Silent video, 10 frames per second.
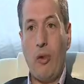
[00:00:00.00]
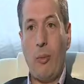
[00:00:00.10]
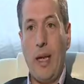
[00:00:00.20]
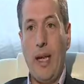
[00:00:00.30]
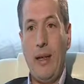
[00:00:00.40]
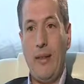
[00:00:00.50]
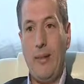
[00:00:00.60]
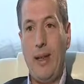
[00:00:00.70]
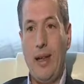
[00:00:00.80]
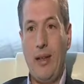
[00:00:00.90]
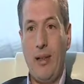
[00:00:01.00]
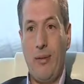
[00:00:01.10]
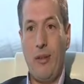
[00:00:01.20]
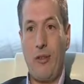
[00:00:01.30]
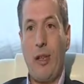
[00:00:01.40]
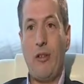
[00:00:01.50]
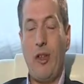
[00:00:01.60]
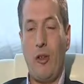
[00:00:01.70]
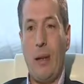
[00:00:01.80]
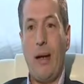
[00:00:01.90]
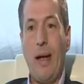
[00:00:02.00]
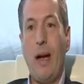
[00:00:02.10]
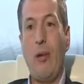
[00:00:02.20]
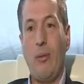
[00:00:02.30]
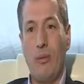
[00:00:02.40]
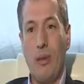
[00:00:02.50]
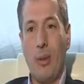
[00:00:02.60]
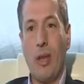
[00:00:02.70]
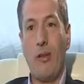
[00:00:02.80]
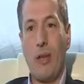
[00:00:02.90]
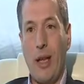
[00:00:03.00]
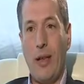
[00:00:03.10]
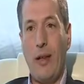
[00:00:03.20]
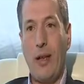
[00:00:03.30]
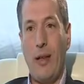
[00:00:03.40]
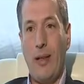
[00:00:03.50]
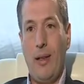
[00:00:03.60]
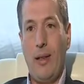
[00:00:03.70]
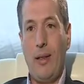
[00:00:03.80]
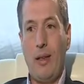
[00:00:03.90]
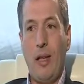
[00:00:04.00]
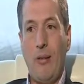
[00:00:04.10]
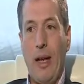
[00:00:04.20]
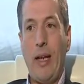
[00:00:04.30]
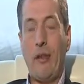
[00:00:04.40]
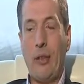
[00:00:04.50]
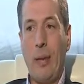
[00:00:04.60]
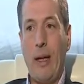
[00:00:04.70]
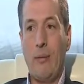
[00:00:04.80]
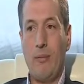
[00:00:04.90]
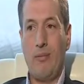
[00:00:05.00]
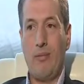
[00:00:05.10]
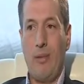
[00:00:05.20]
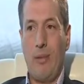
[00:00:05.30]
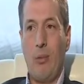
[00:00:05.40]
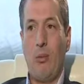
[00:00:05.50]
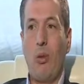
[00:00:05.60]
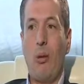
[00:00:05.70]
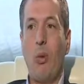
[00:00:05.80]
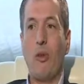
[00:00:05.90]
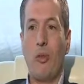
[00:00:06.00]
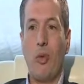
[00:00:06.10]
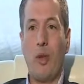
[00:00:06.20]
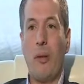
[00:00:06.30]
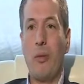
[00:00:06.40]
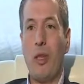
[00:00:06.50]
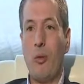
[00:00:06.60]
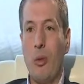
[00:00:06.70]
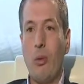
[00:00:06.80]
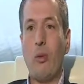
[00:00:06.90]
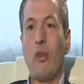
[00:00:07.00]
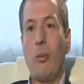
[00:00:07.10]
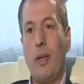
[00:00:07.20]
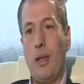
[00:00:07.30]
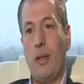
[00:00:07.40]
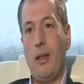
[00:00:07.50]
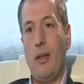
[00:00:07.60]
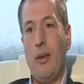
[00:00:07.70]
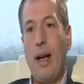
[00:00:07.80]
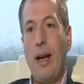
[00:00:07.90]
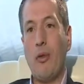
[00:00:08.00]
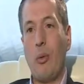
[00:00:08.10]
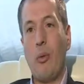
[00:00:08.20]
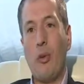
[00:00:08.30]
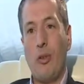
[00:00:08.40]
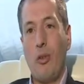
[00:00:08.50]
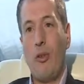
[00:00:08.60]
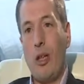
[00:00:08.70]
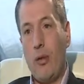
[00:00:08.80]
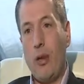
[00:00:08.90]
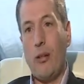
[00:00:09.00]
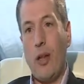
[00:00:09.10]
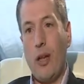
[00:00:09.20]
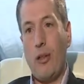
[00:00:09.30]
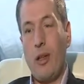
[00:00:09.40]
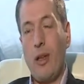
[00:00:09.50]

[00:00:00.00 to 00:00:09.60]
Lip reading: to be, and the strategy is about how are we going to get there. Then the values about, well, what sort of company do we want to be? How do we want to achieve these things?